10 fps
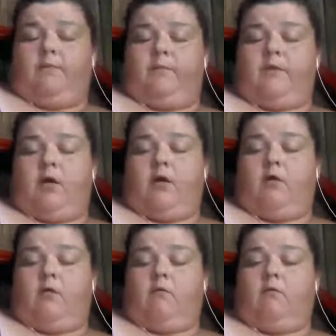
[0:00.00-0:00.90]

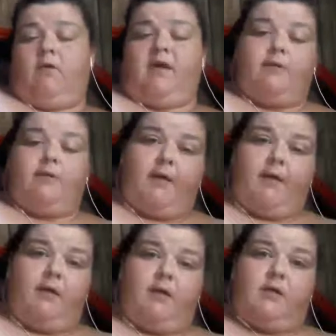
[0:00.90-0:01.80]
So one thing I'd
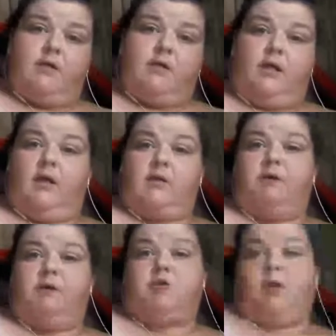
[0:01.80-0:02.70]
recommend is getting a
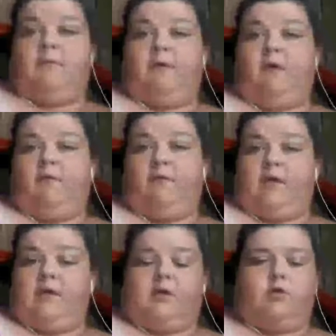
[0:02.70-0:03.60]
special email for
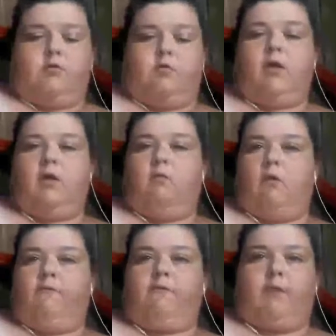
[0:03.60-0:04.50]
these, because you will get
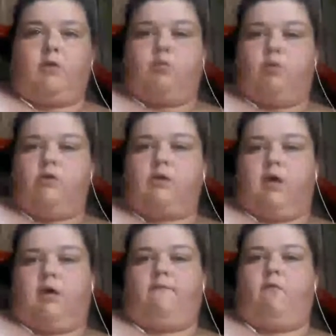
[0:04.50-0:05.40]
one from each one you
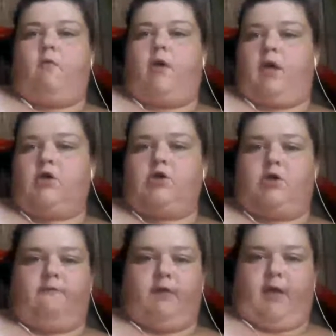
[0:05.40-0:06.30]
sign up for each and
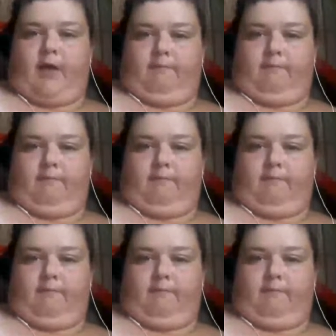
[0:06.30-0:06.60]
every day.